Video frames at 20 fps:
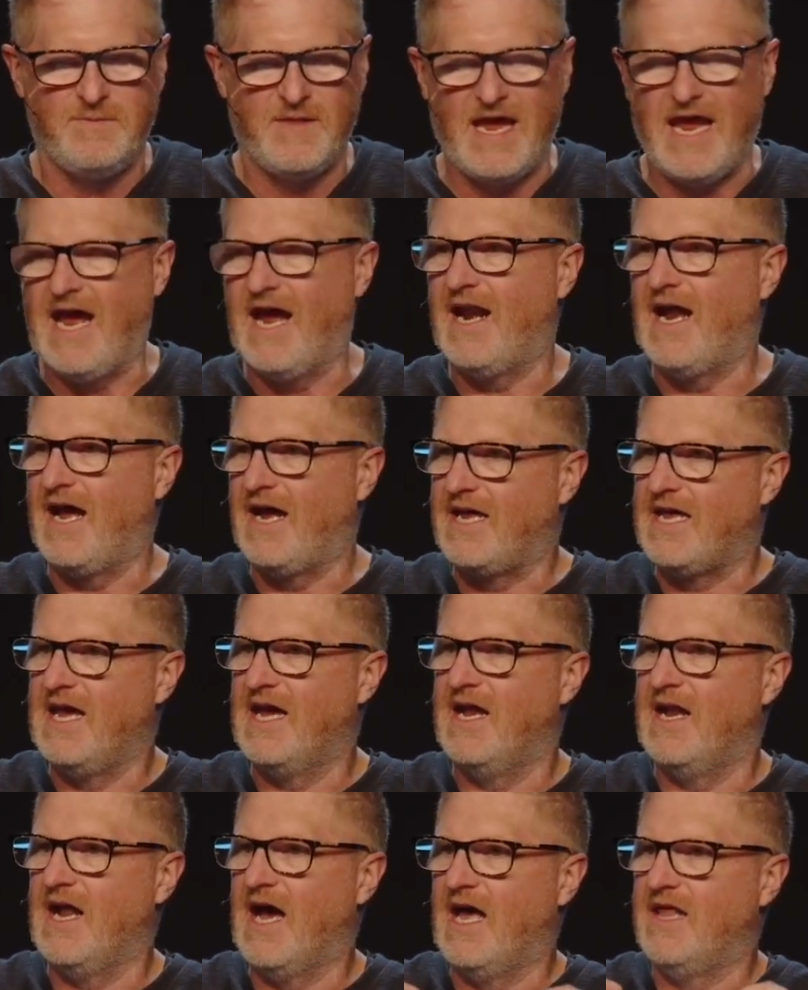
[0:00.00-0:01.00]
And
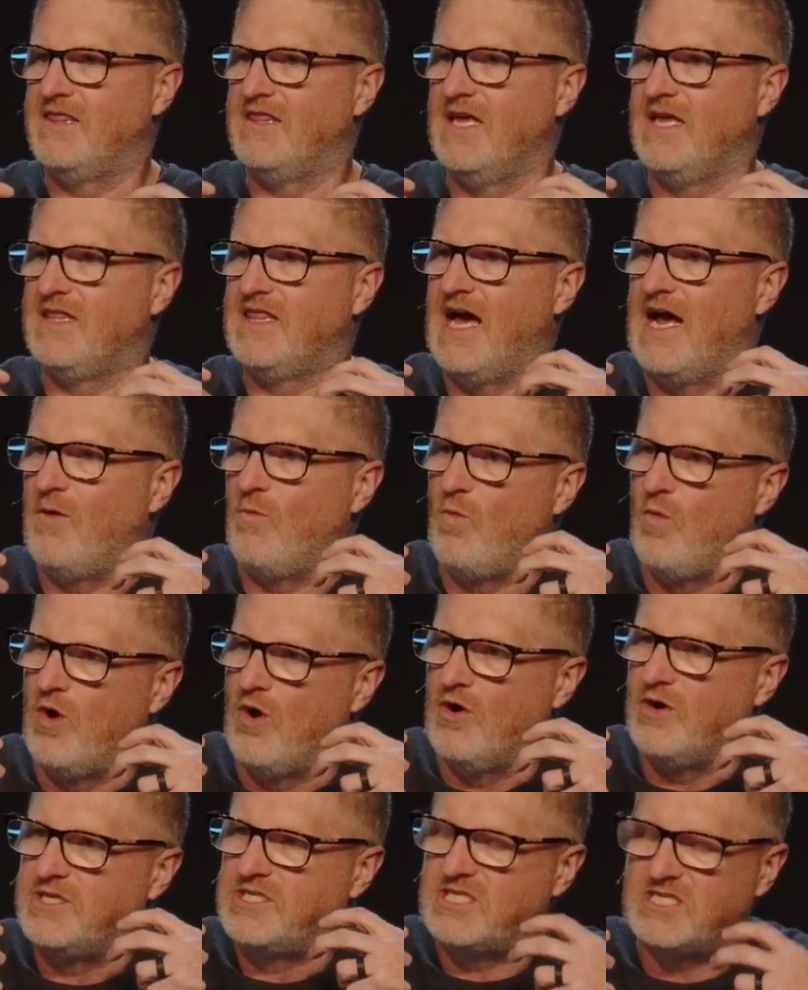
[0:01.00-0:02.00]
again, I think that
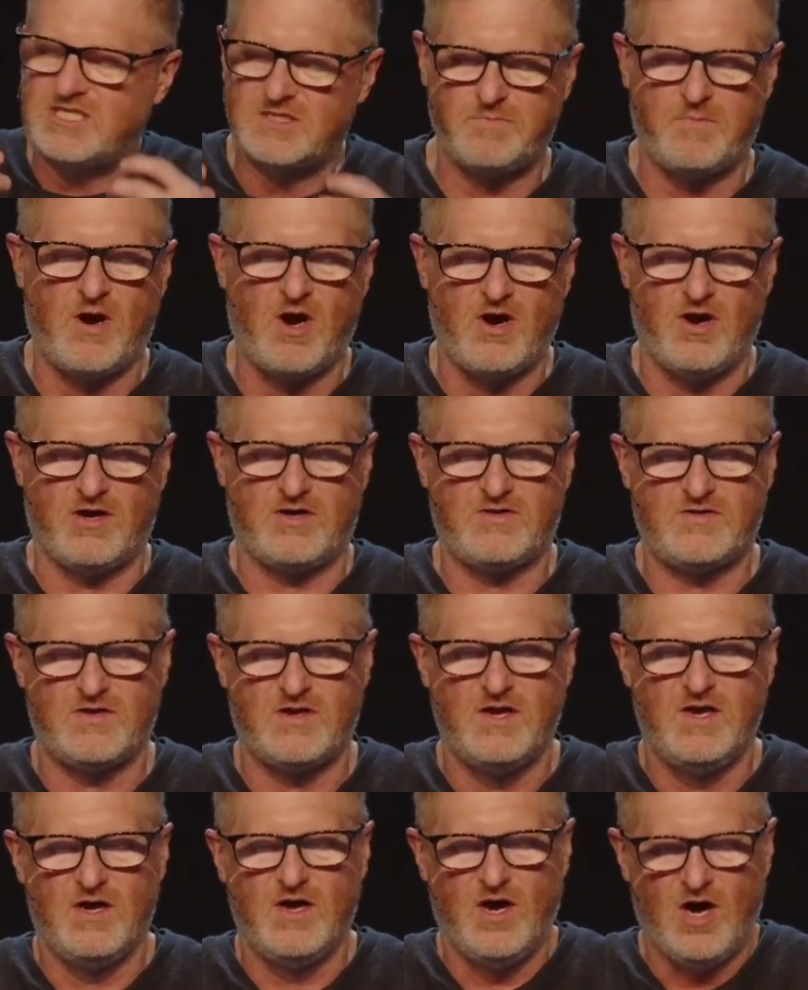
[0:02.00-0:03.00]
word sparked
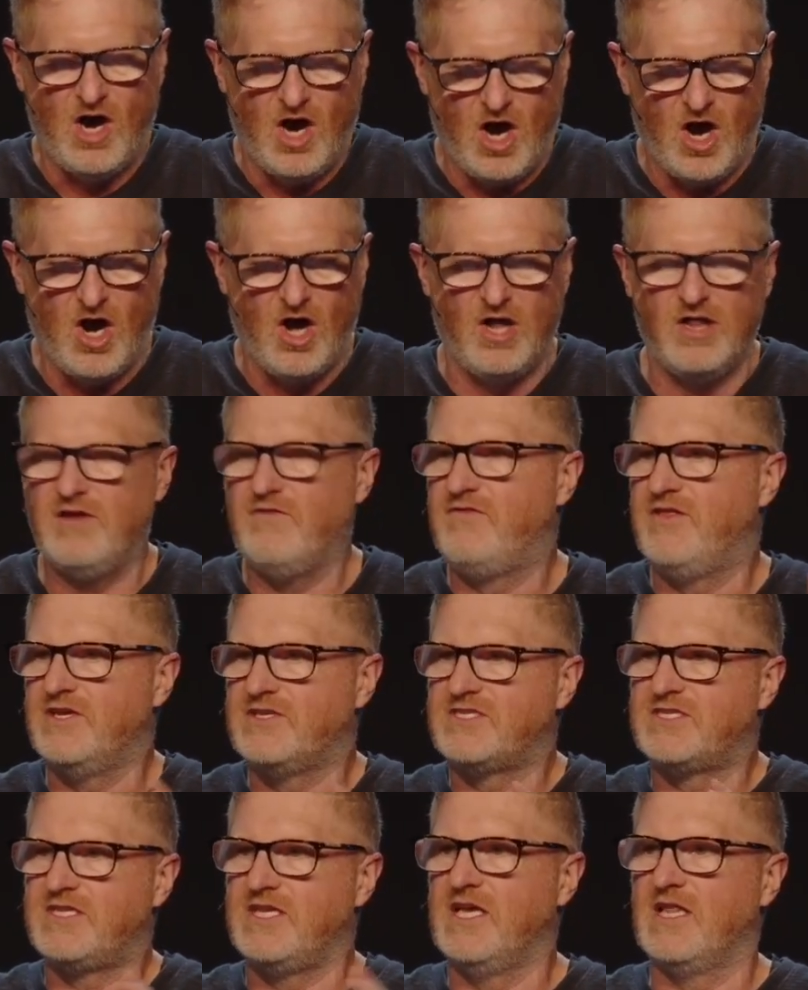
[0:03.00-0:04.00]
all of
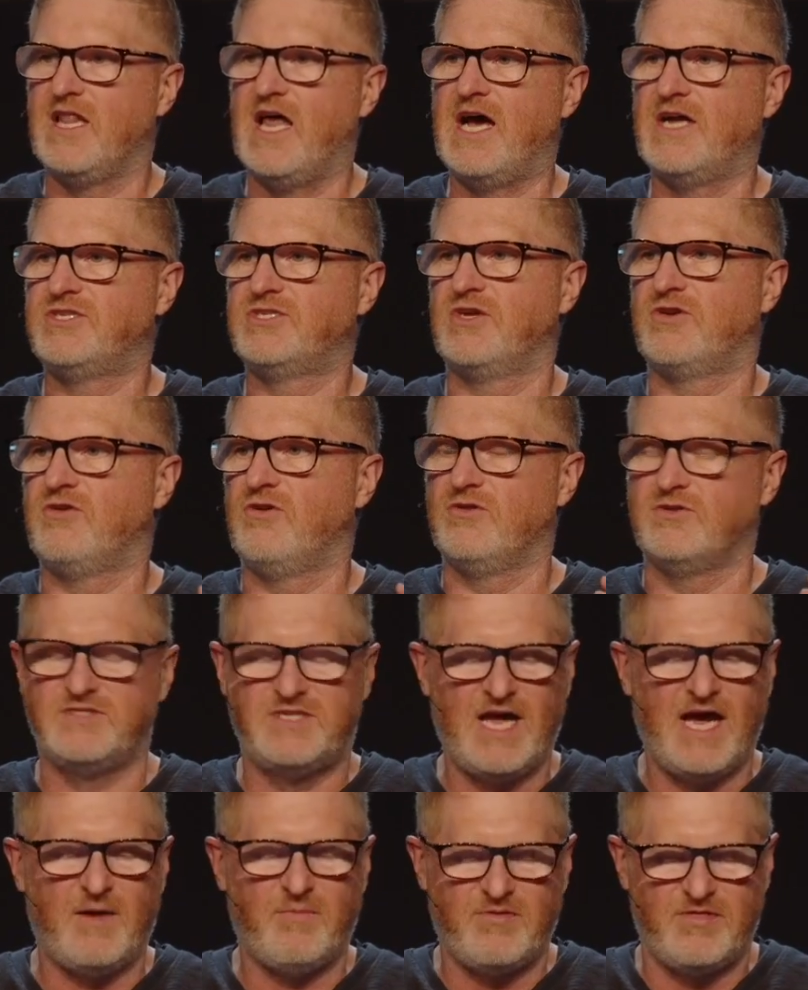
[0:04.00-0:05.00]
this theological
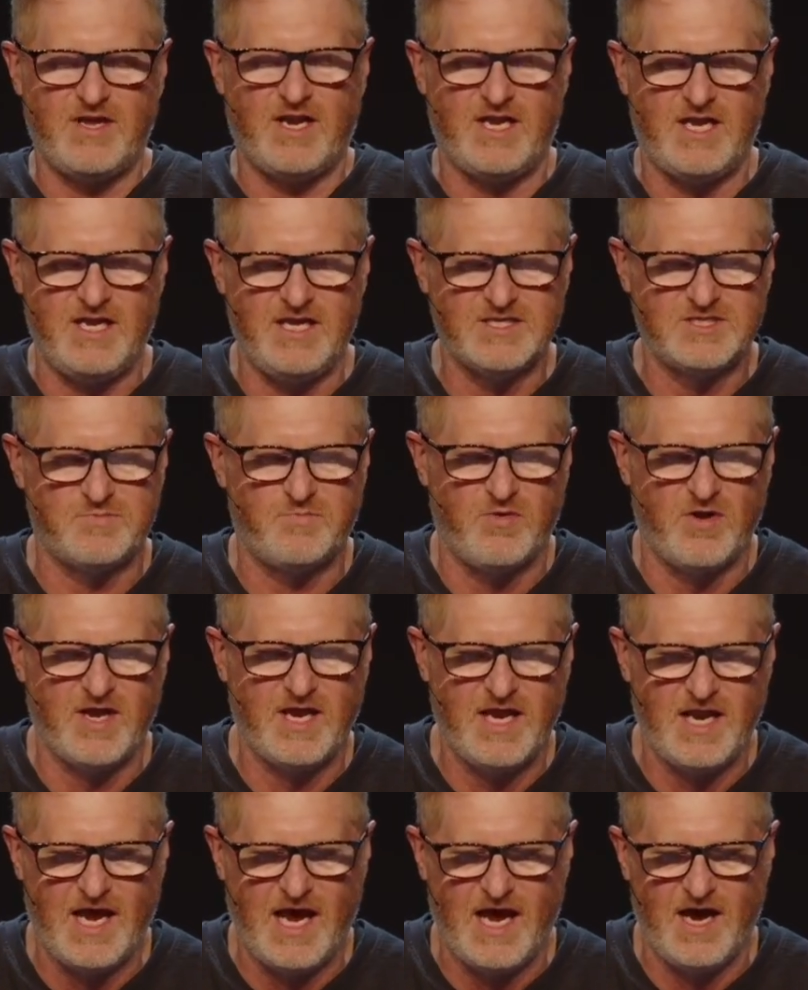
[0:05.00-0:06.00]
depth that he is
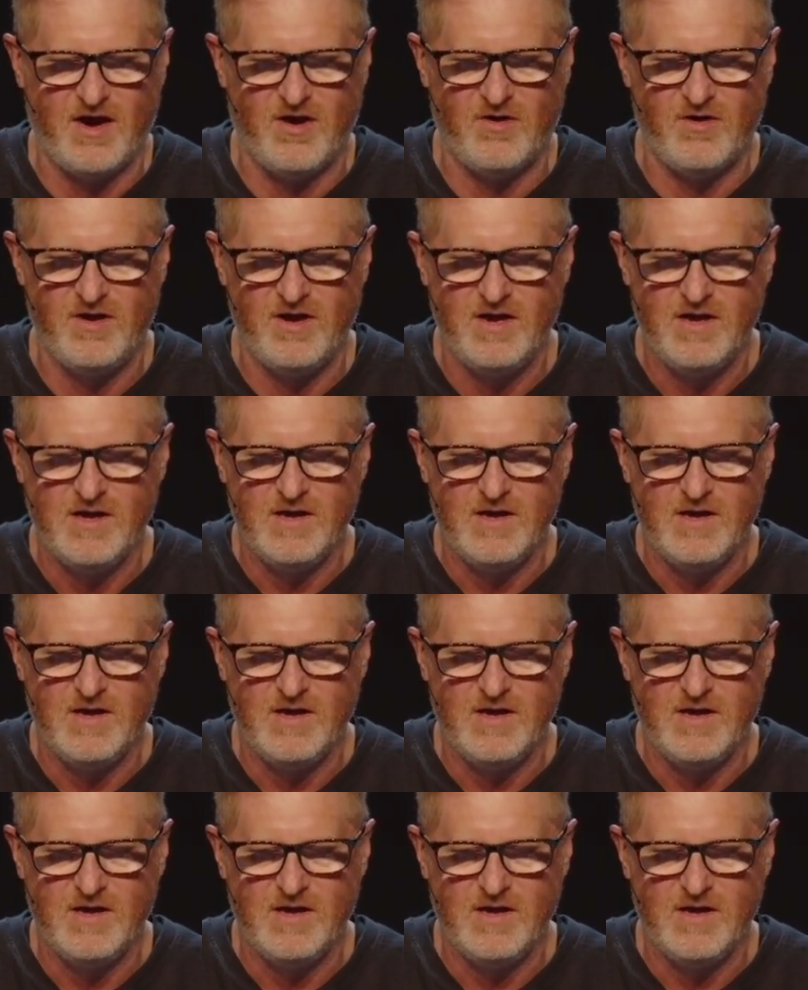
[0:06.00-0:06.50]
bringing out.